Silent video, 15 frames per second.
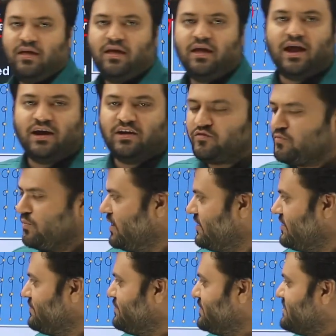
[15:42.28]
and small
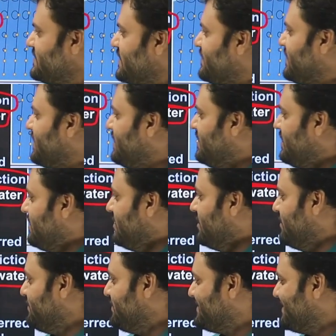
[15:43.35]
ripples are there.
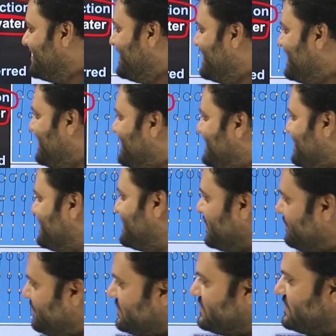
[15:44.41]
Ripples increase the
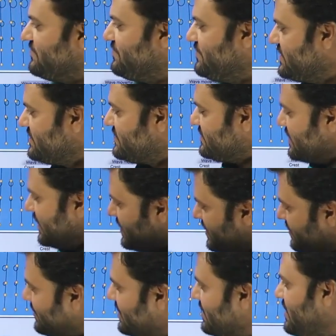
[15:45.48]
surface roughness.
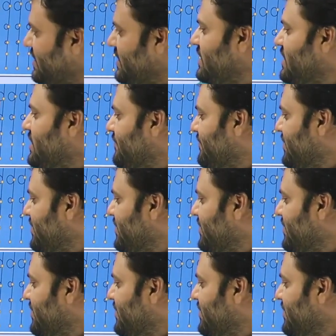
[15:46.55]
Ultimately wind